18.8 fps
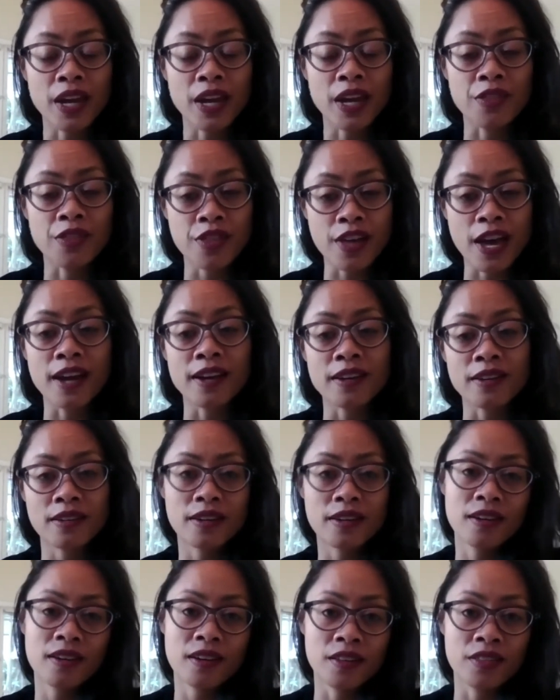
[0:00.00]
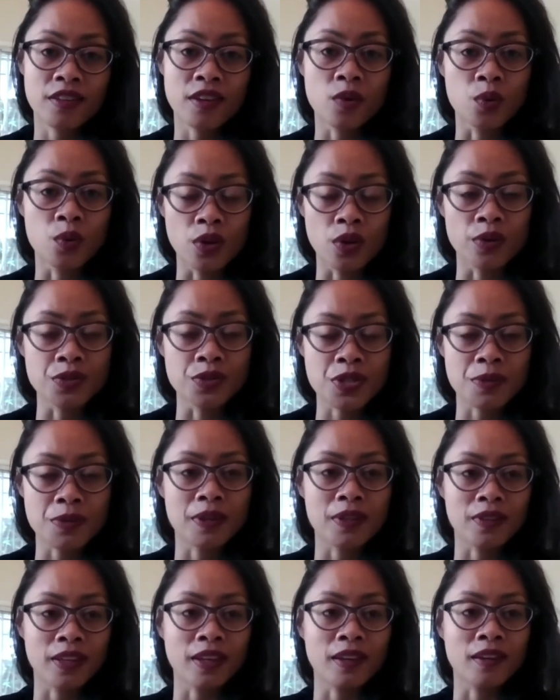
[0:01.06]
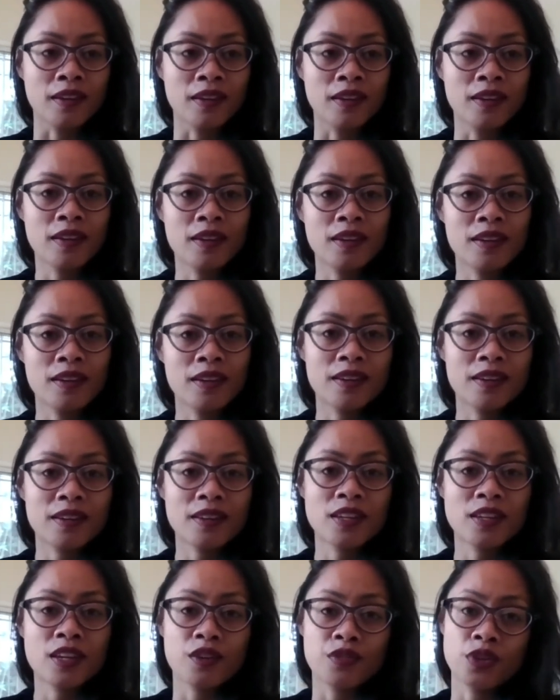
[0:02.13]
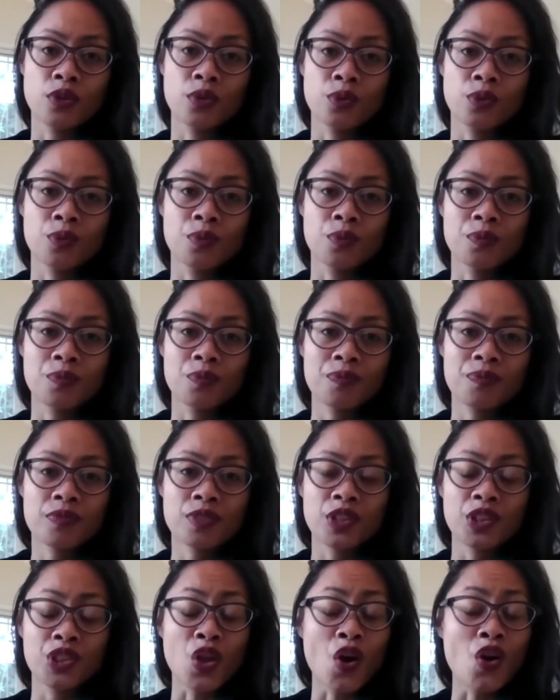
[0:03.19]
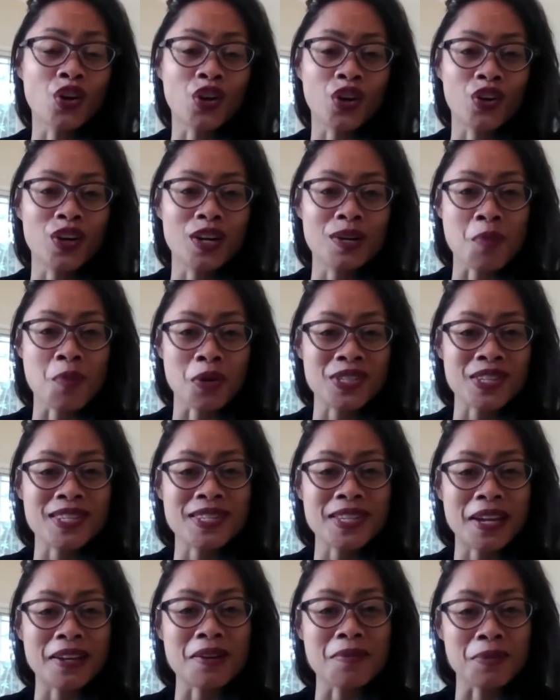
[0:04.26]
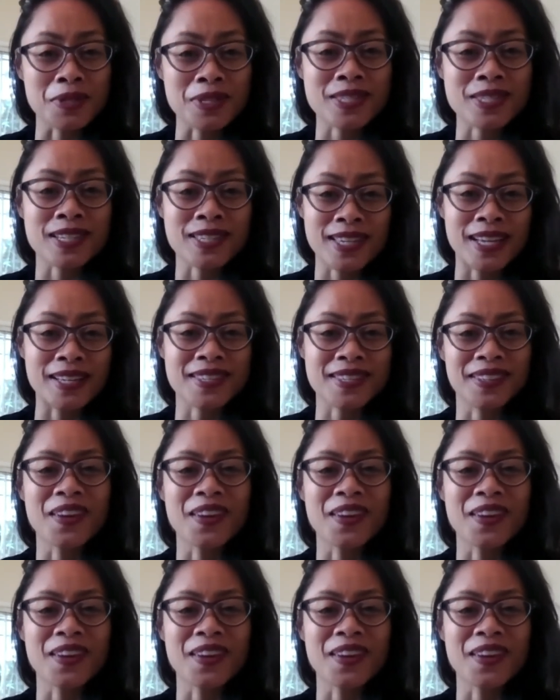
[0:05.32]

And that, I think, will ultimately give you longer and more sustainable success